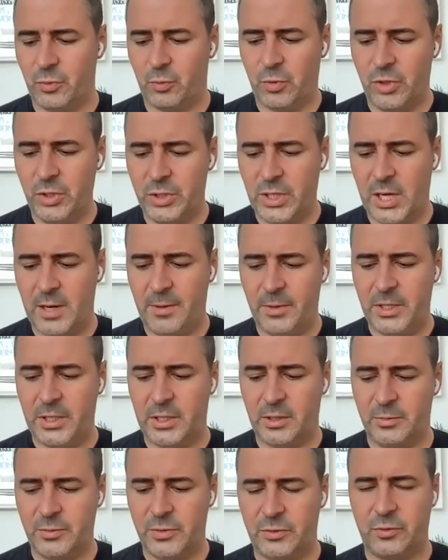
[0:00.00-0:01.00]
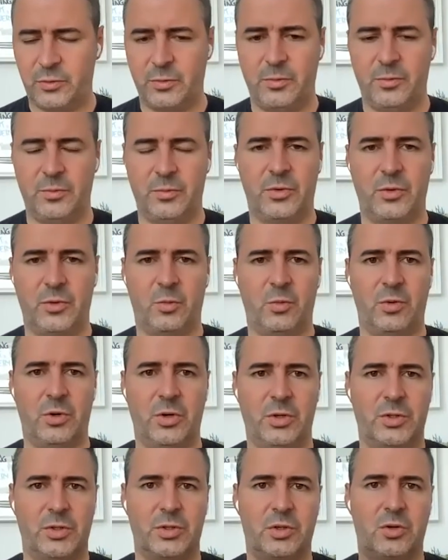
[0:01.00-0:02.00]
word comedy comes from the
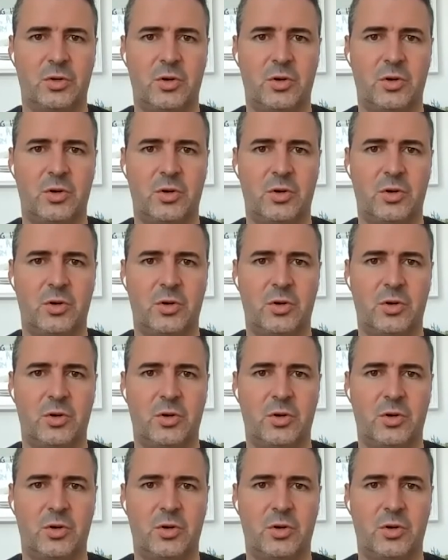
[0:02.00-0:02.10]
words